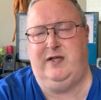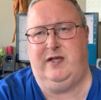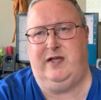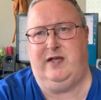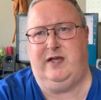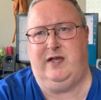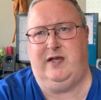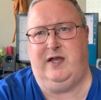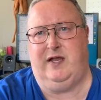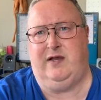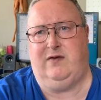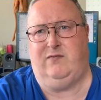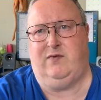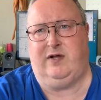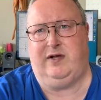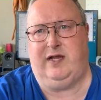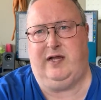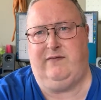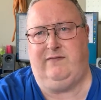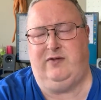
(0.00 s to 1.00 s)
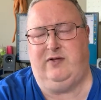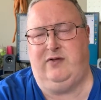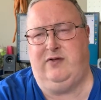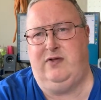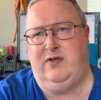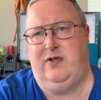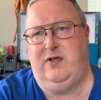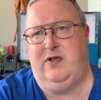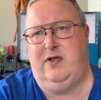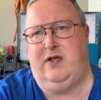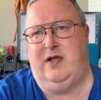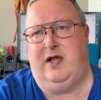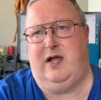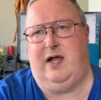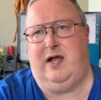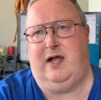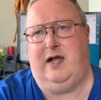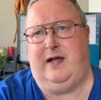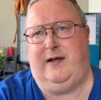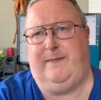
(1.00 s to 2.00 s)
and what have you.
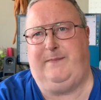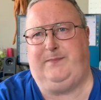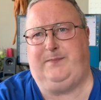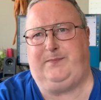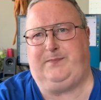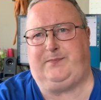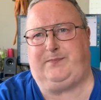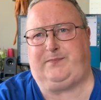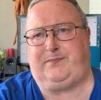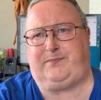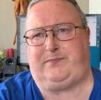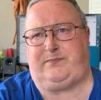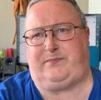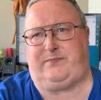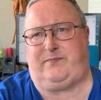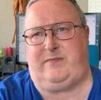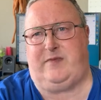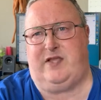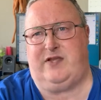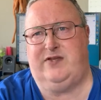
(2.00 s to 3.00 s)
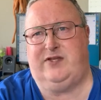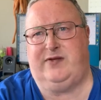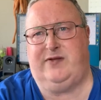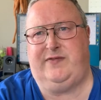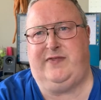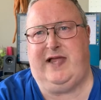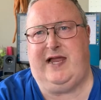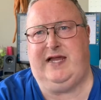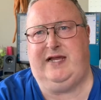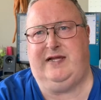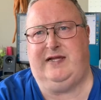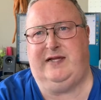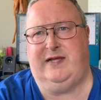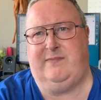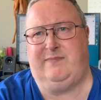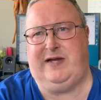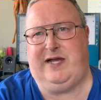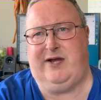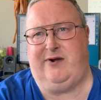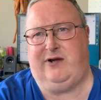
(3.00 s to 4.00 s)
So they
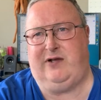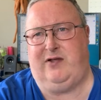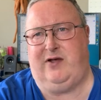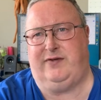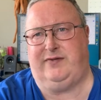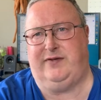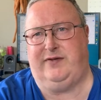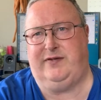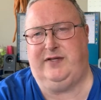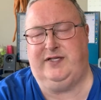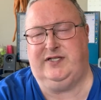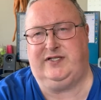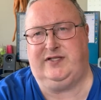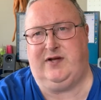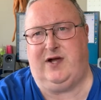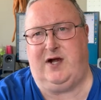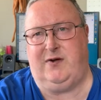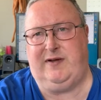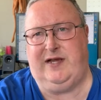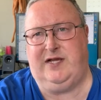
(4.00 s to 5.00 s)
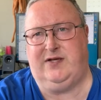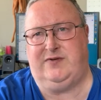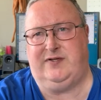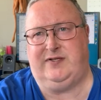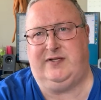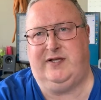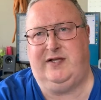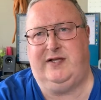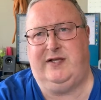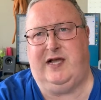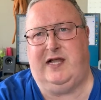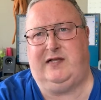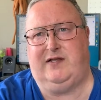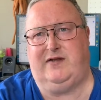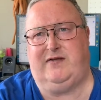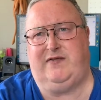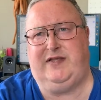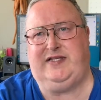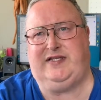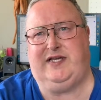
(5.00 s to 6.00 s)
appear a lot in his diary entries. A lot
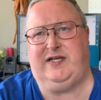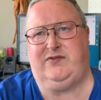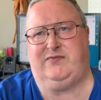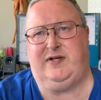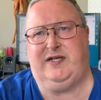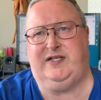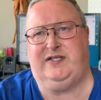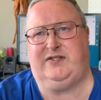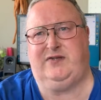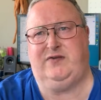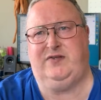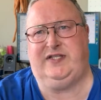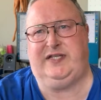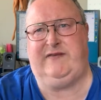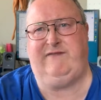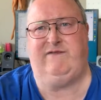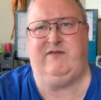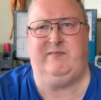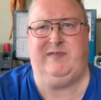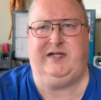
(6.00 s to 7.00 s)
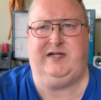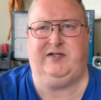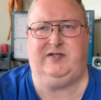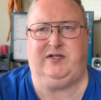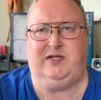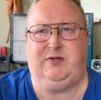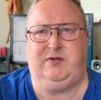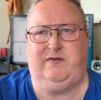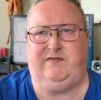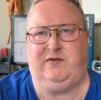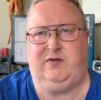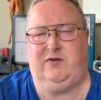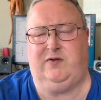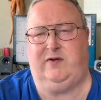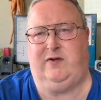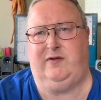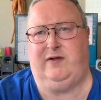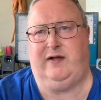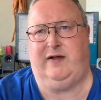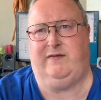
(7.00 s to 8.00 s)
of these entries do seem familiar to you if
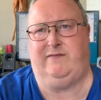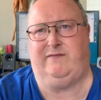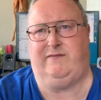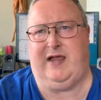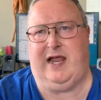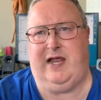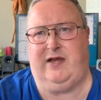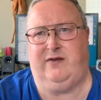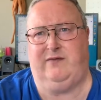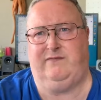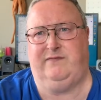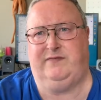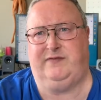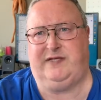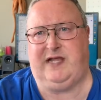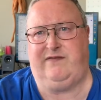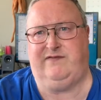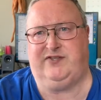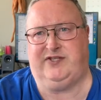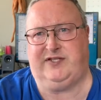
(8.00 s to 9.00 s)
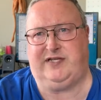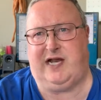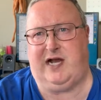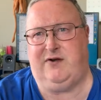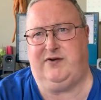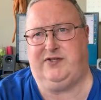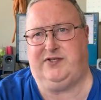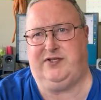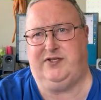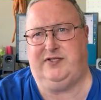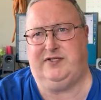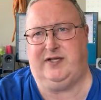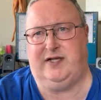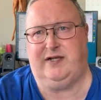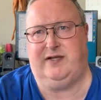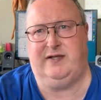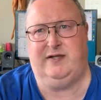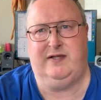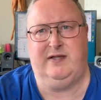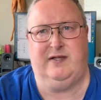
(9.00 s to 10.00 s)
you're a fan of David Sedaris's
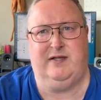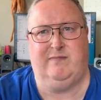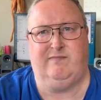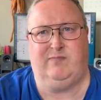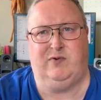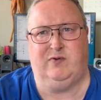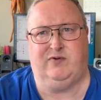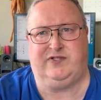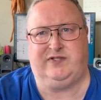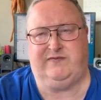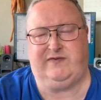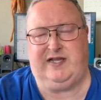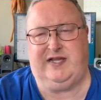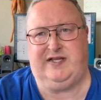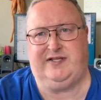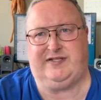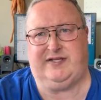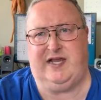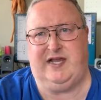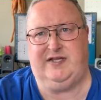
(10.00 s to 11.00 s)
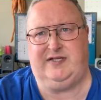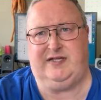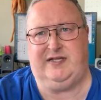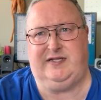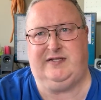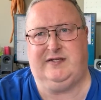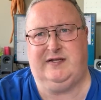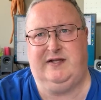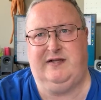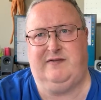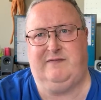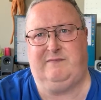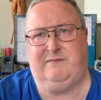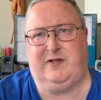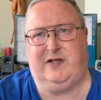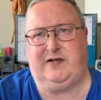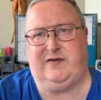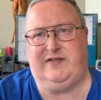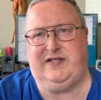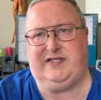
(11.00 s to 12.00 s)
books of essays. A
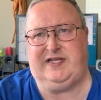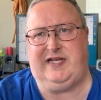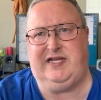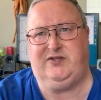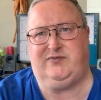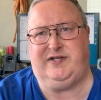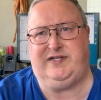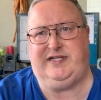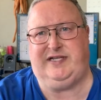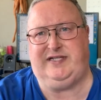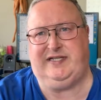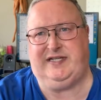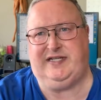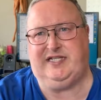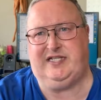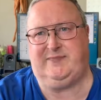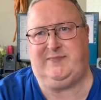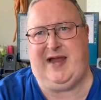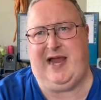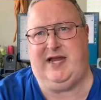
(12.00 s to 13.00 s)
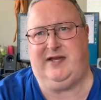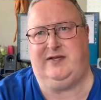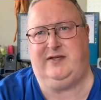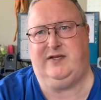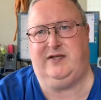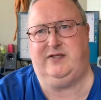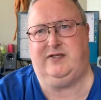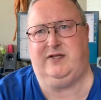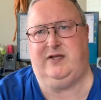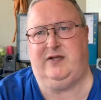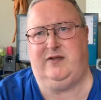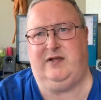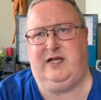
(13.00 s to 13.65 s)
lot of these entries he's expanded into